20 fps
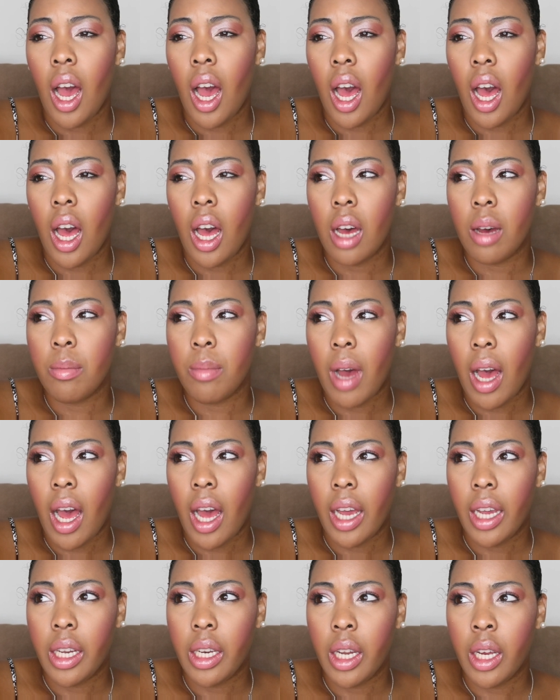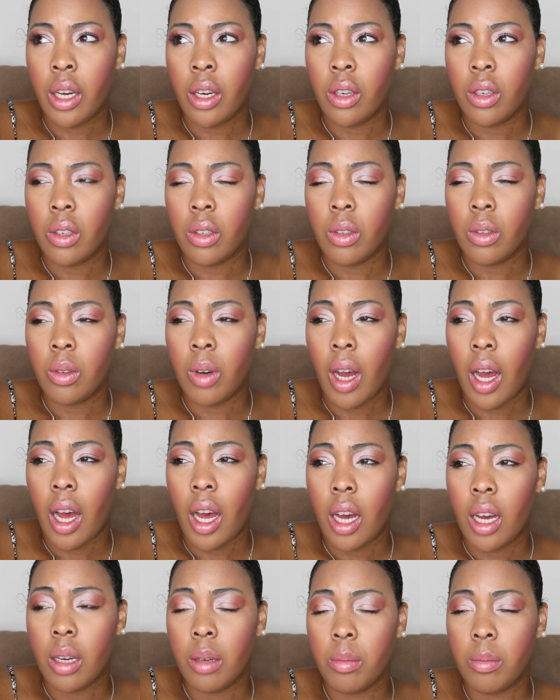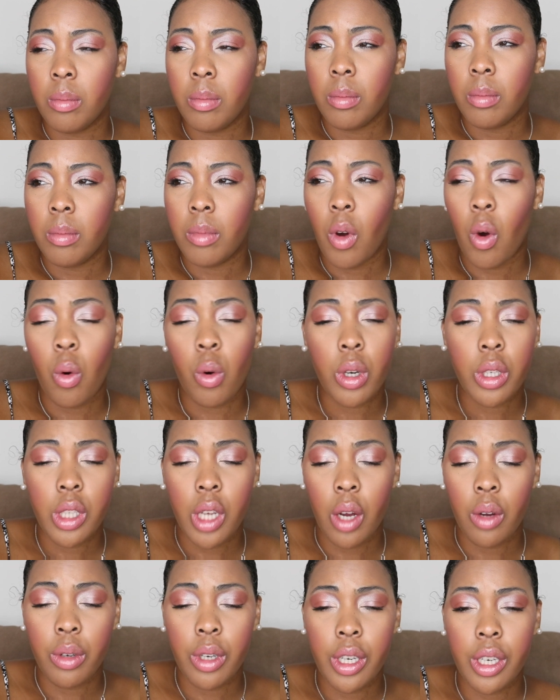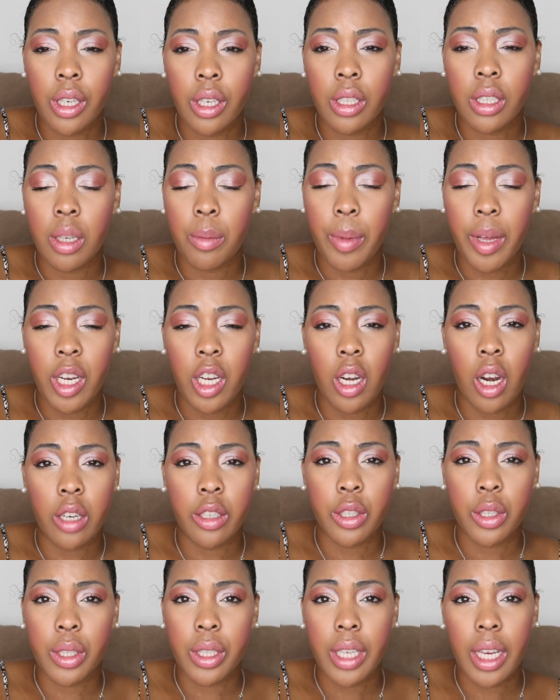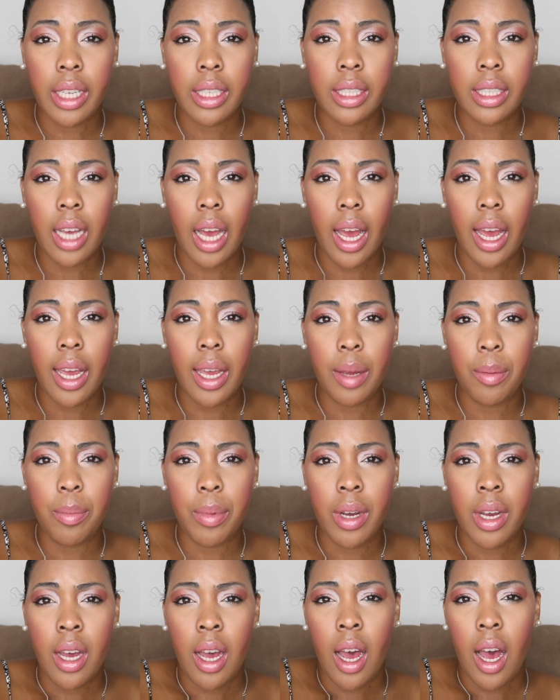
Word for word: Um, I know, um, or toner, depending on your skin type.